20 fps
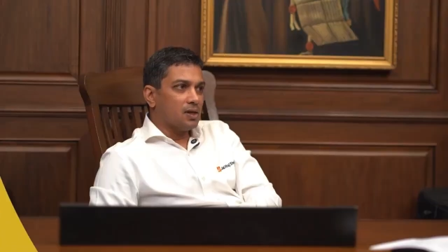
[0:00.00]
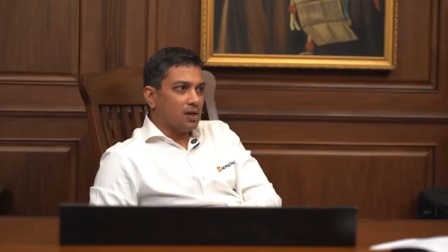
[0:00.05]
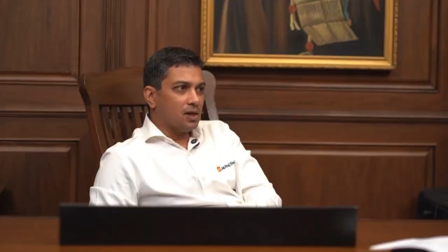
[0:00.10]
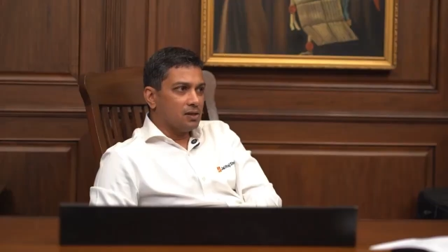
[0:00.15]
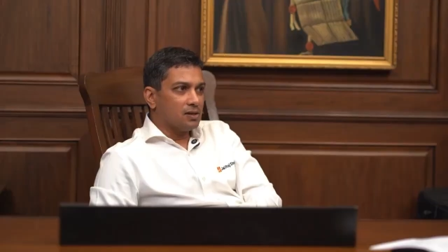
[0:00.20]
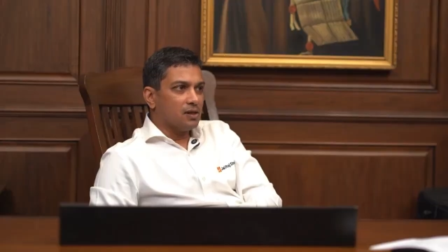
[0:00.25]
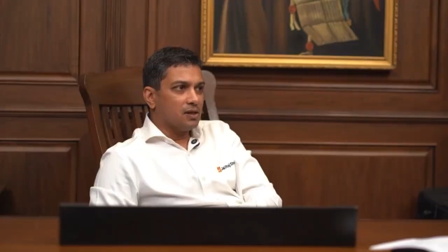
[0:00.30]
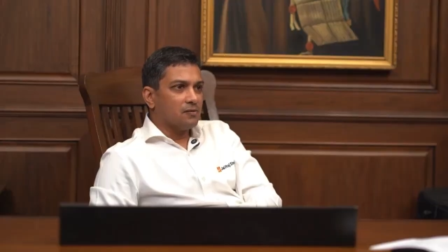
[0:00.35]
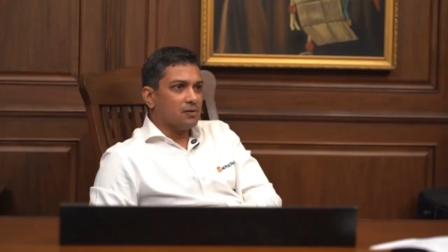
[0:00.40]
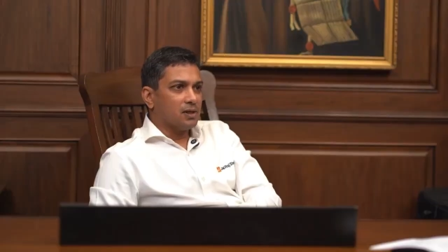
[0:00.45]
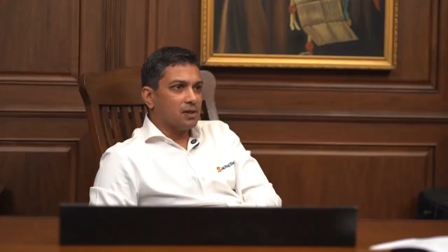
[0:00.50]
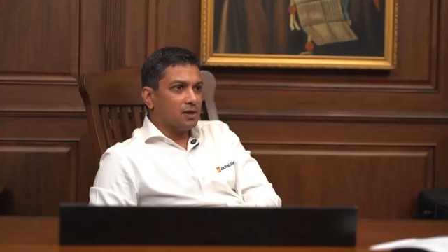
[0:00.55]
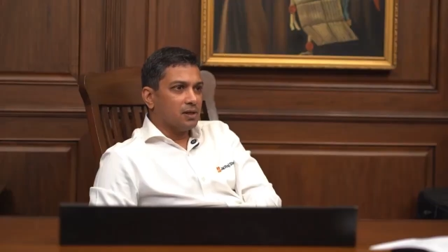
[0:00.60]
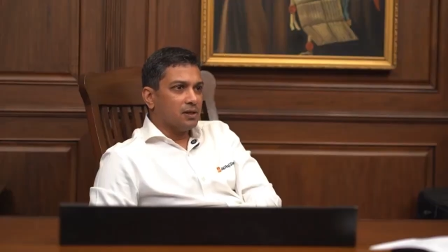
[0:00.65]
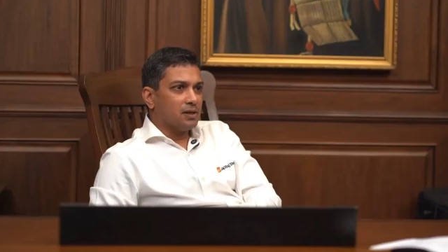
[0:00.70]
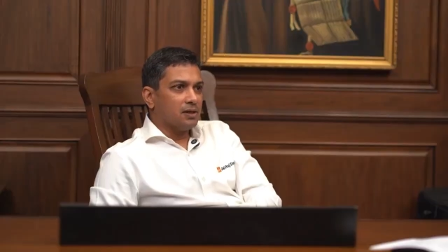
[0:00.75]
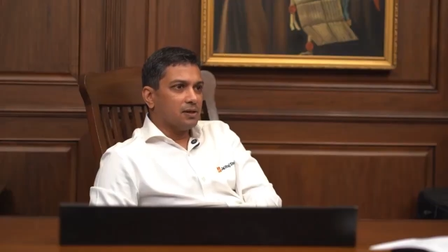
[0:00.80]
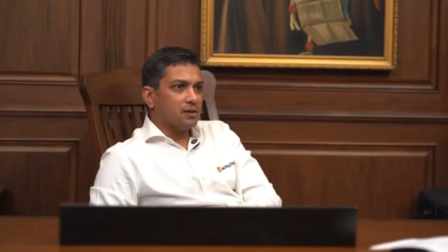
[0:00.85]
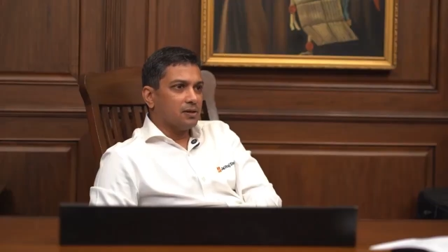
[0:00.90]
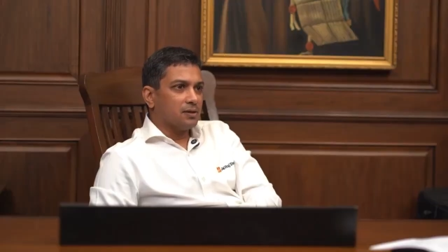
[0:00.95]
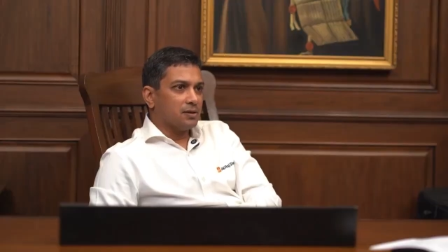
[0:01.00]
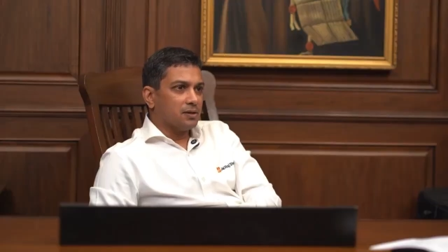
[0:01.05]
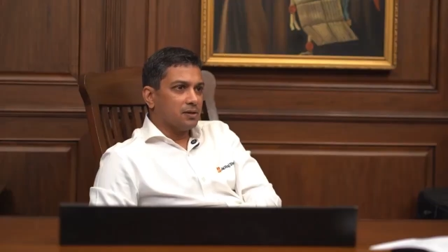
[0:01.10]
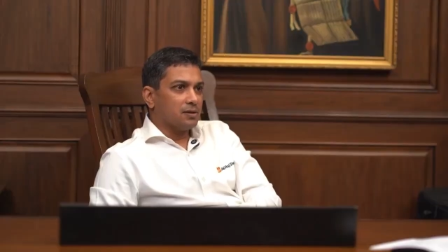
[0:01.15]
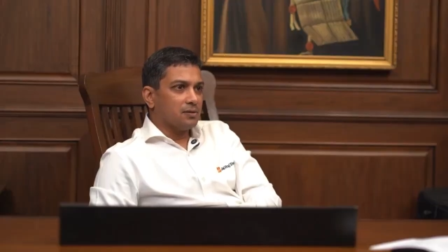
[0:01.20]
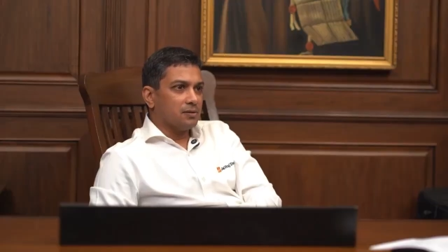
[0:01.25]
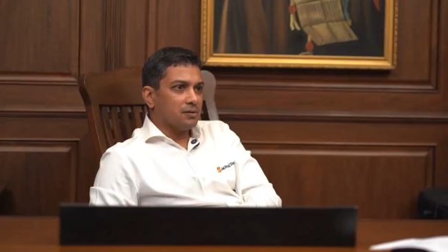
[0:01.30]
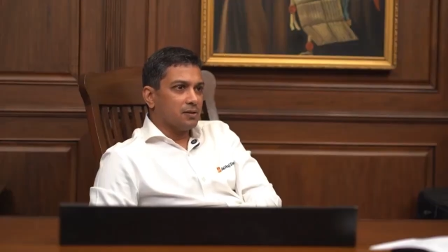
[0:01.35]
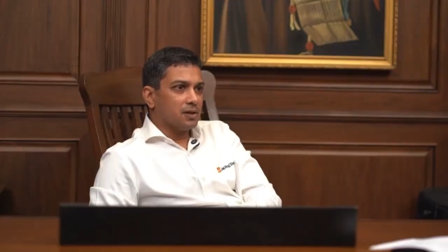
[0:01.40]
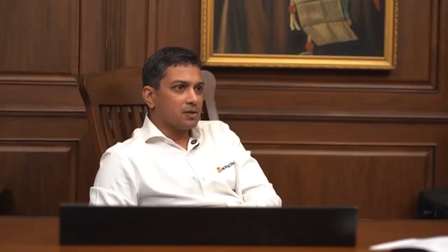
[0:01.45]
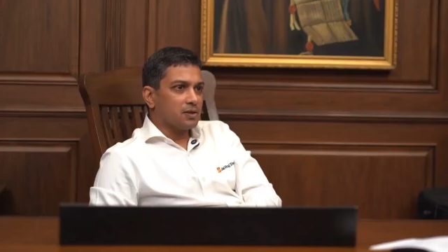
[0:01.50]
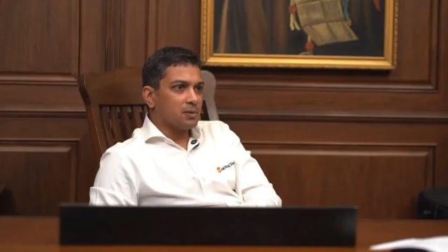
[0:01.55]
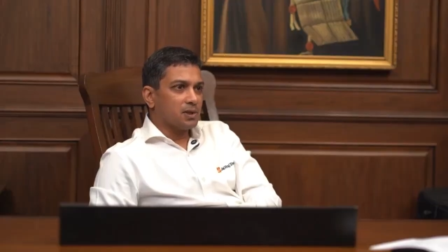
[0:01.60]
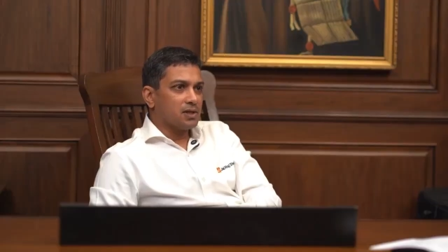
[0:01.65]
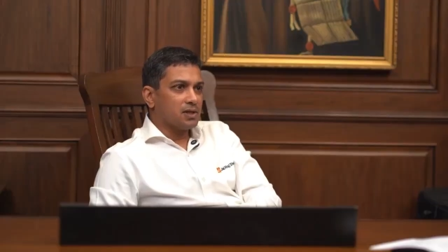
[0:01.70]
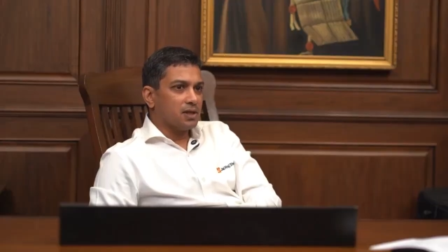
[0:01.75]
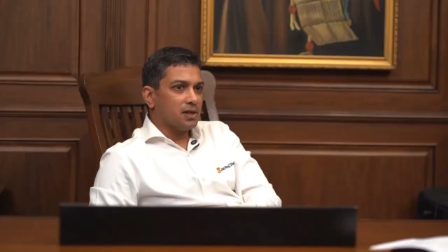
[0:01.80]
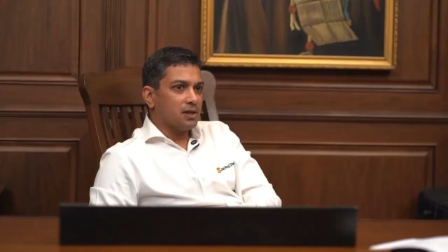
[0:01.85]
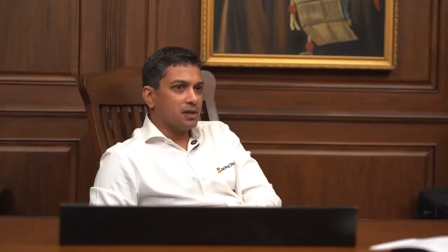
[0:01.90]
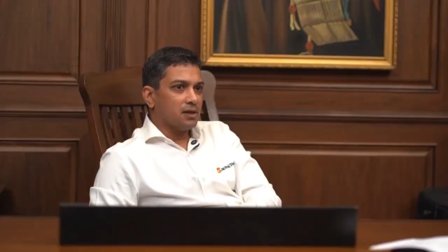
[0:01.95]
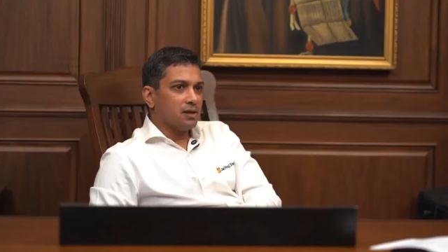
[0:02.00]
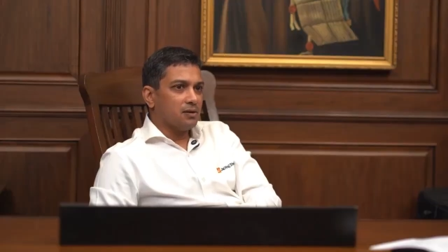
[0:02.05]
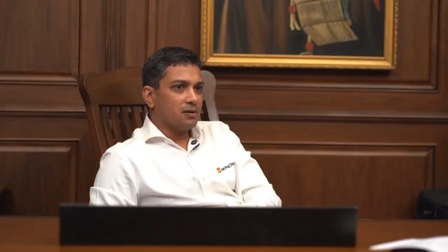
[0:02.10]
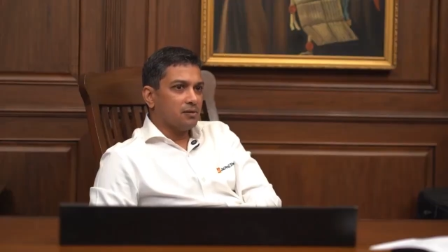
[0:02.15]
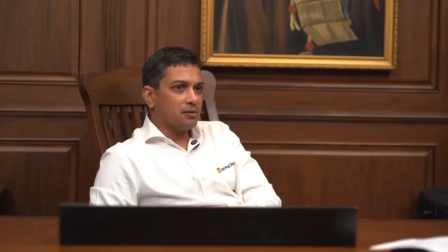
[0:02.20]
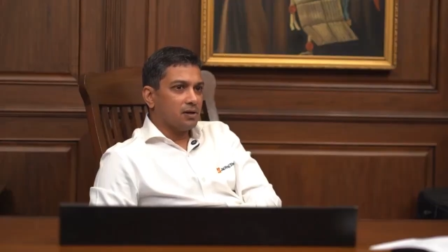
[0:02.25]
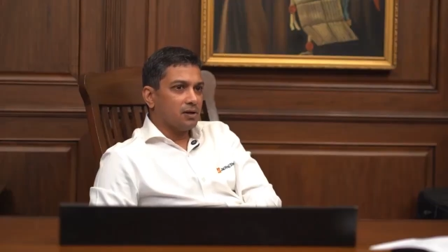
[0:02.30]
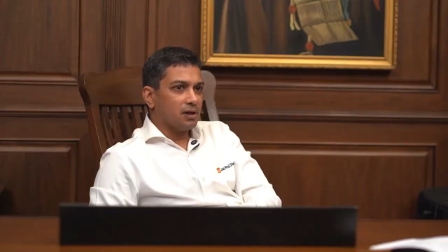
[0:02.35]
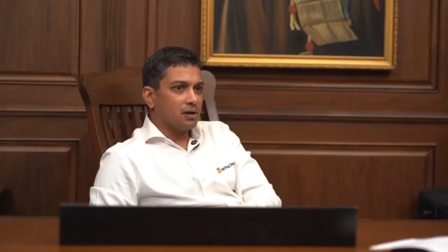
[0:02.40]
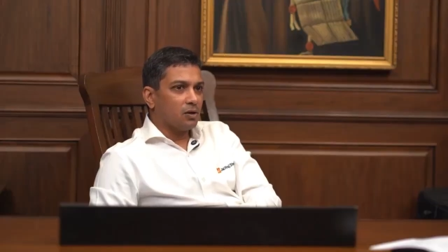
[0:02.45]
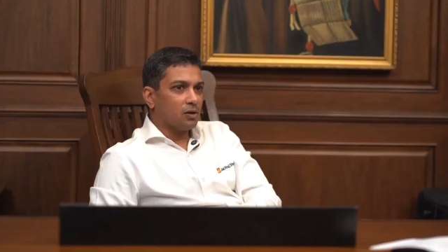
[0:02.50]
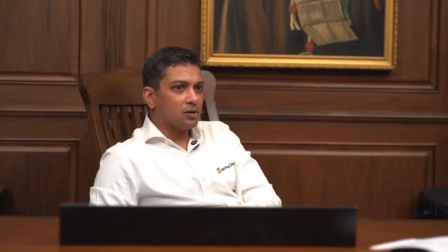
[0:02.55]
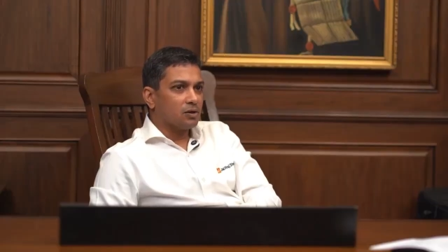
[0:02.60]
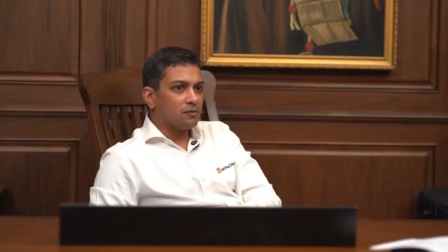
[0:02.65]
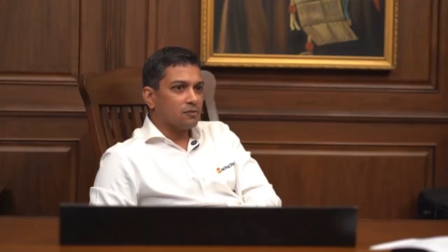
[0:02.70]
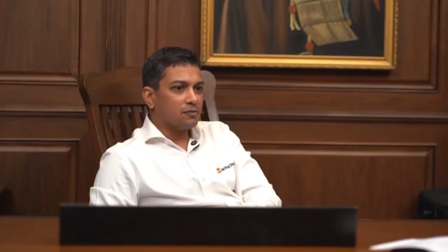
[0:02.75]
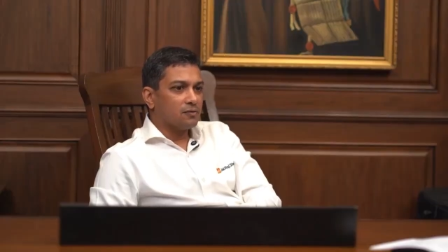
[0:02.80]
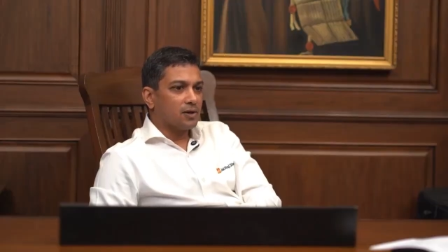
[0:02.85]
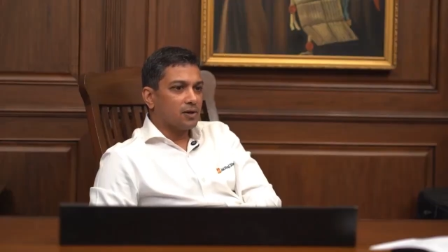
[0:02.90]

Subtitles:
Yeah, definitely. Especially there are a lot of